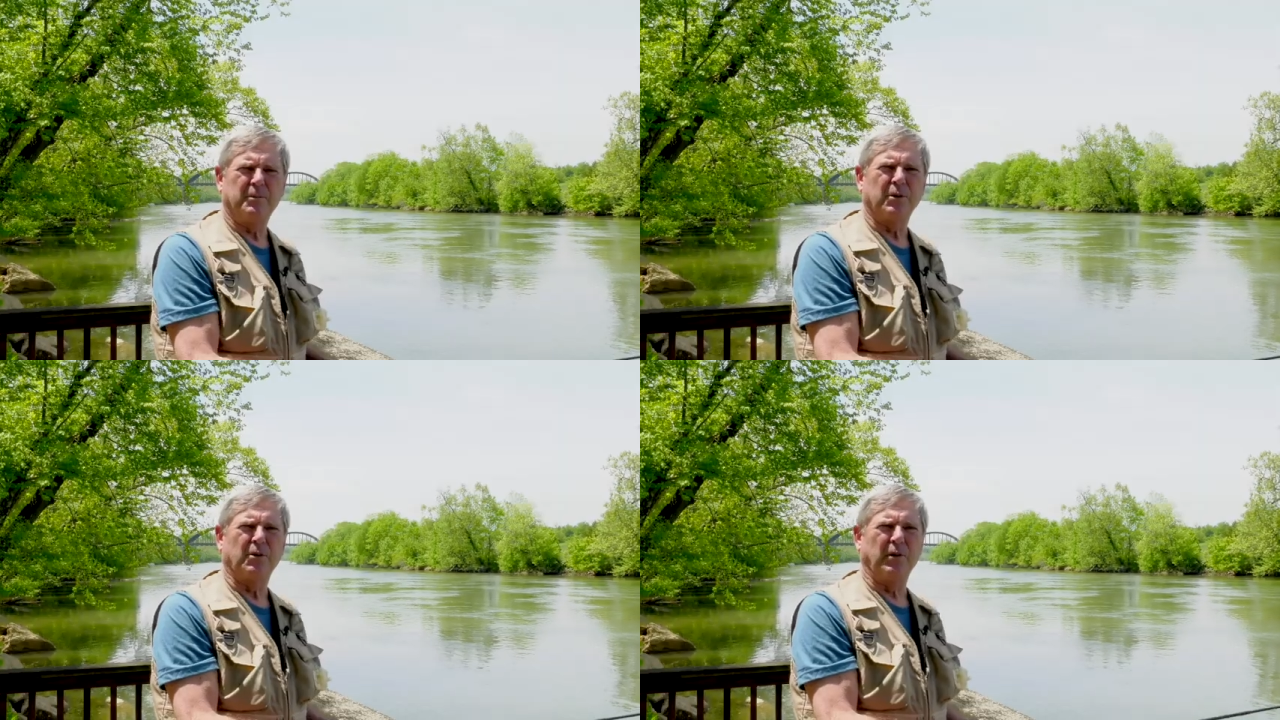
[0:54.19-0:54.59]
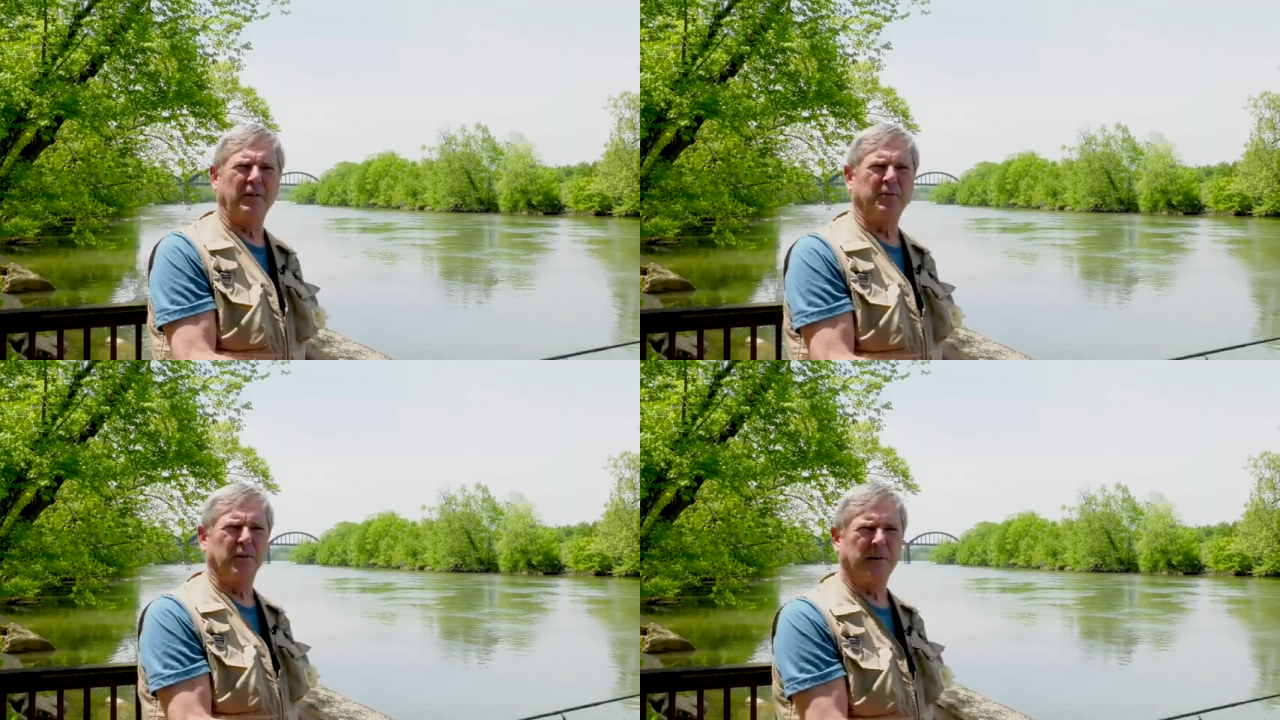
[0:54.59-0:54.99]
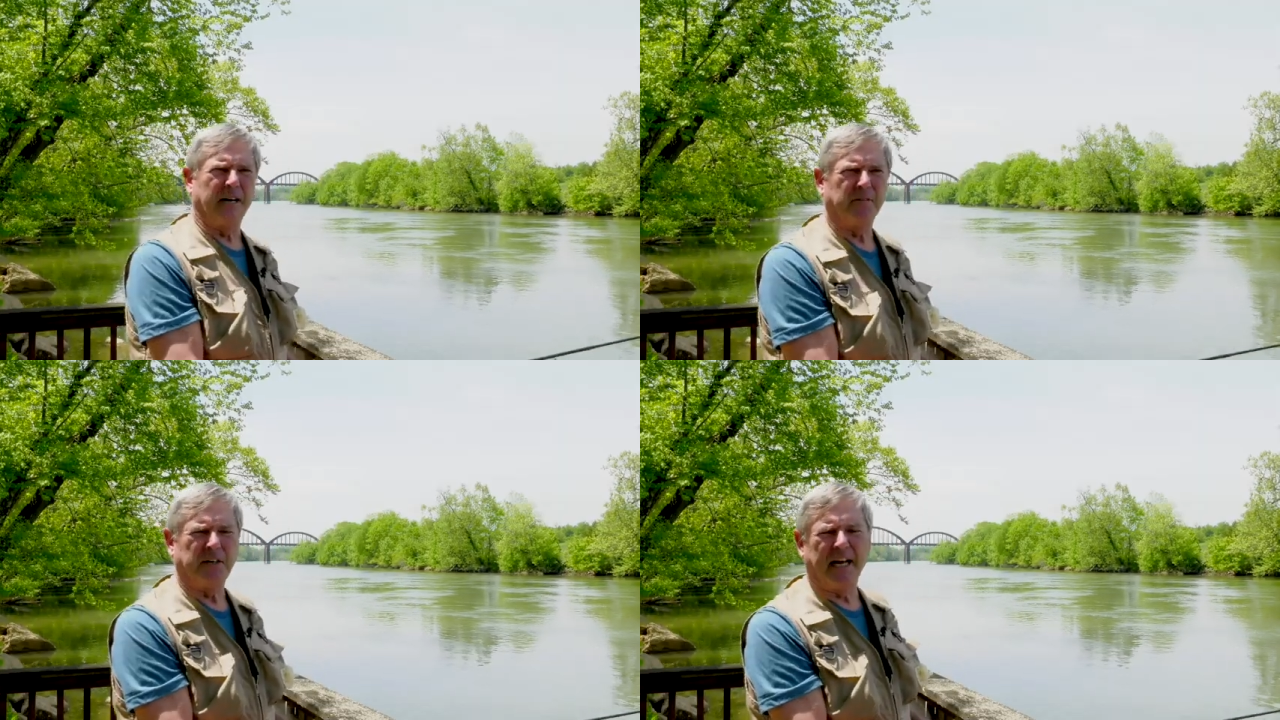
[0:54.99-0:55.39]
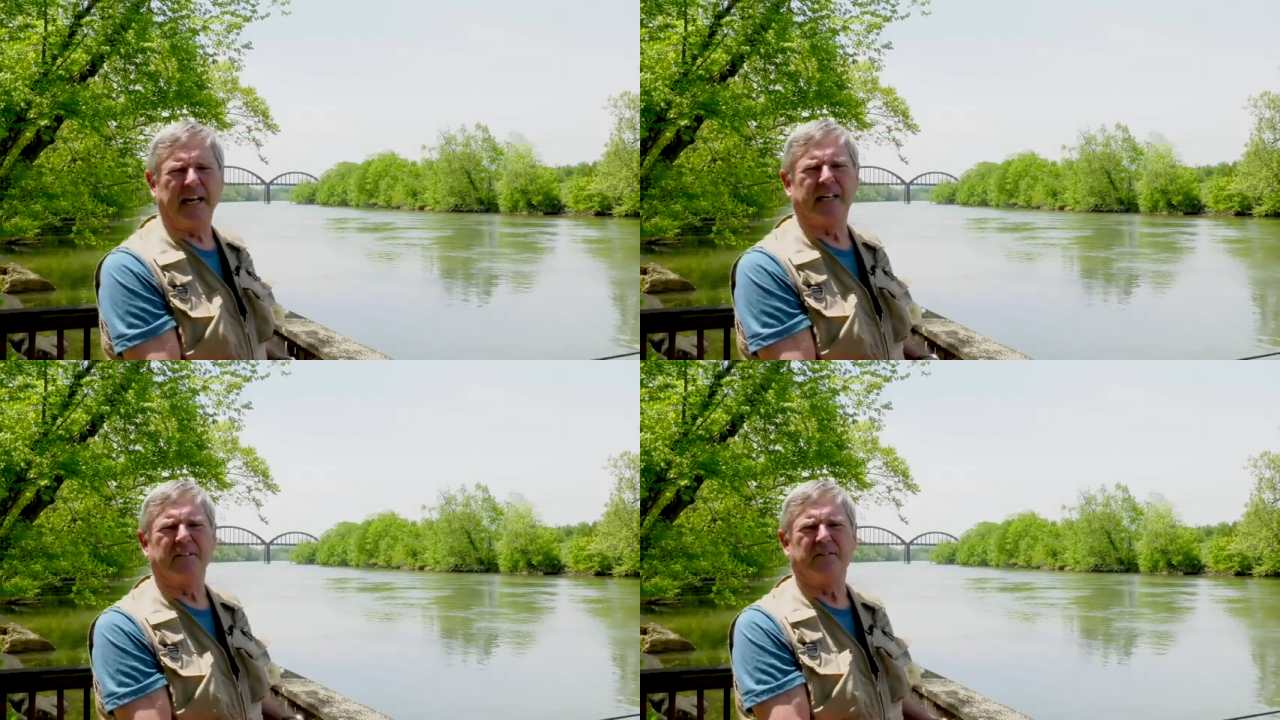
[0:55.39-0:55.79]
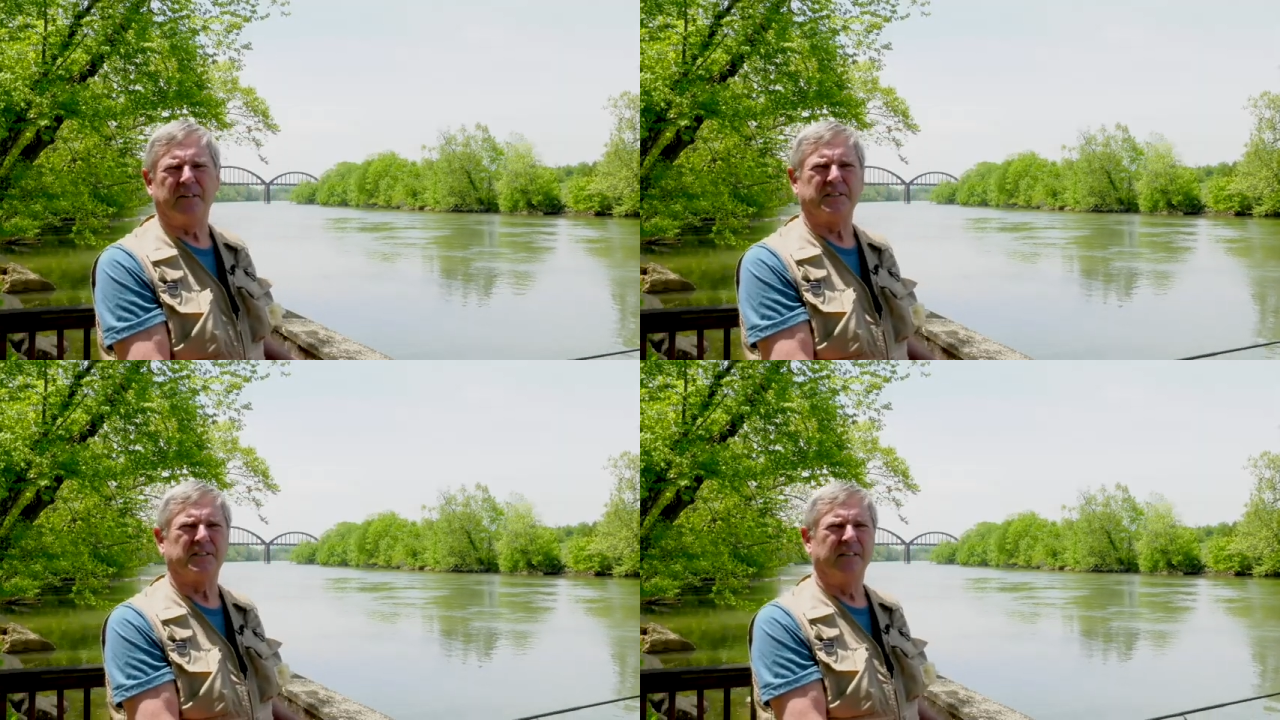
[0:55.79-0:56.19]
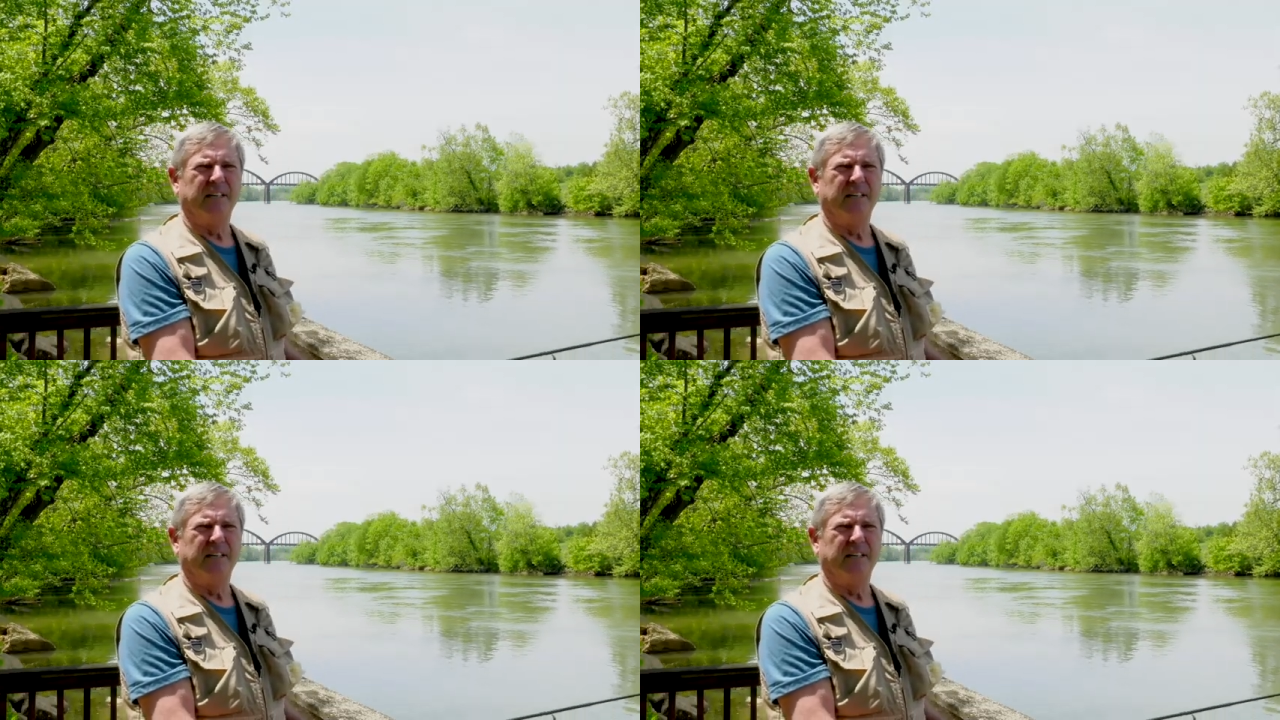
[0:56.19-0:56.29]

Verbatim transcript: And I'm so grateful that every day I can fish.